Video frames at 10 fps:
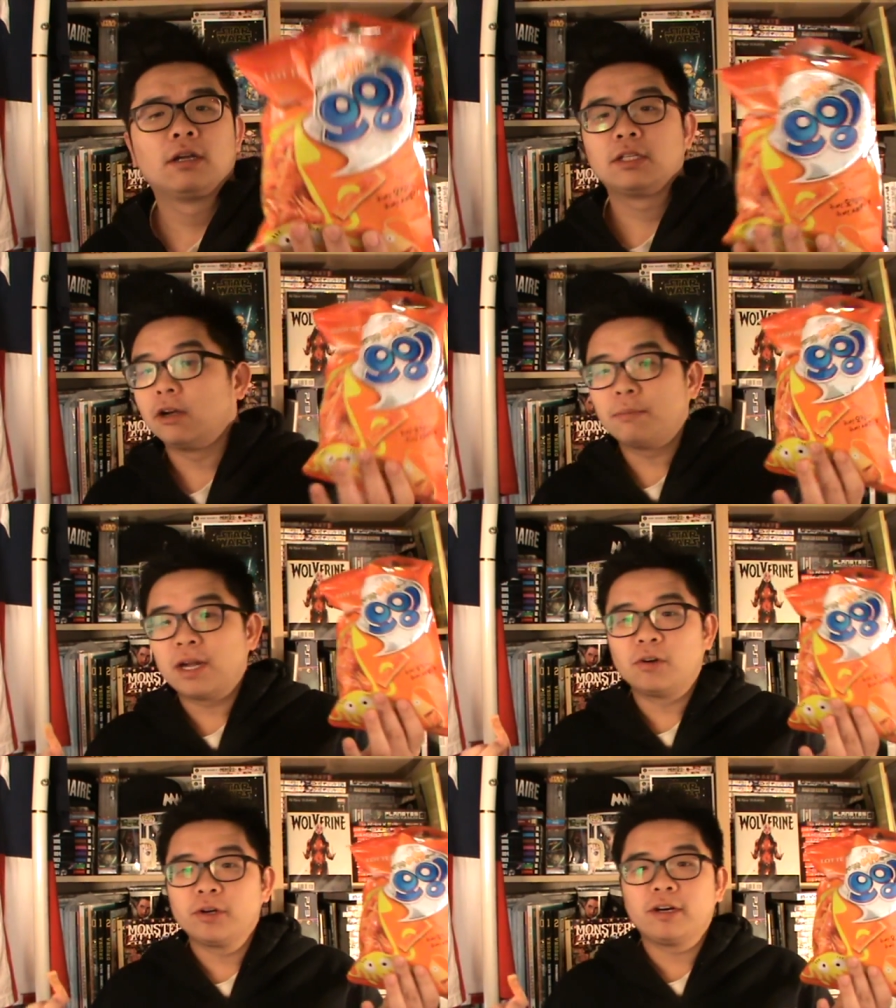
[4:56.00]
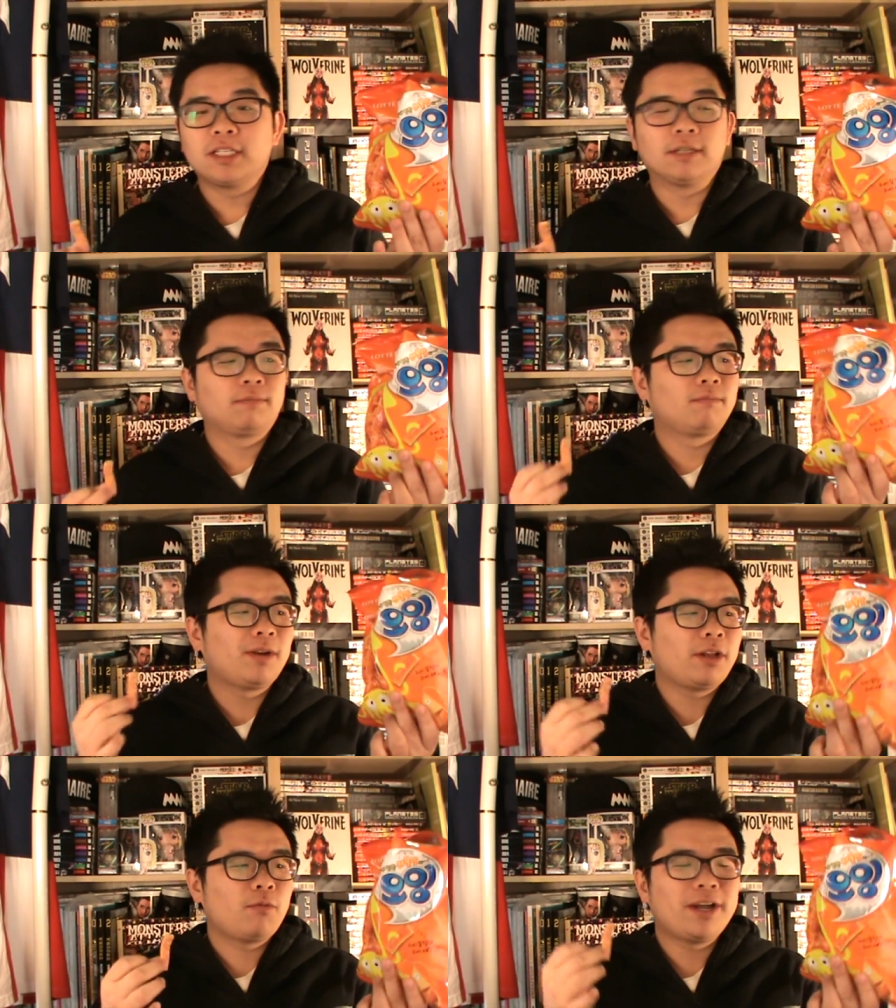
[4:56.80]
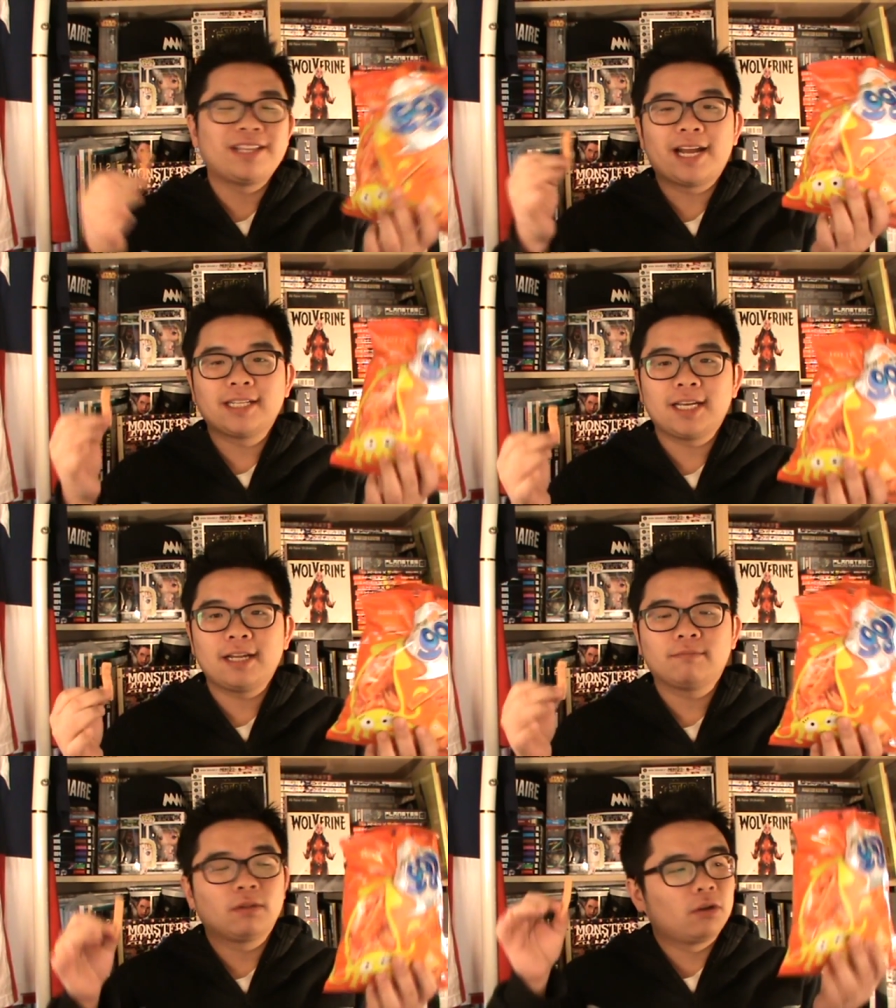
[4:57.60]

So I'm not going crazy. But anyway, that is it.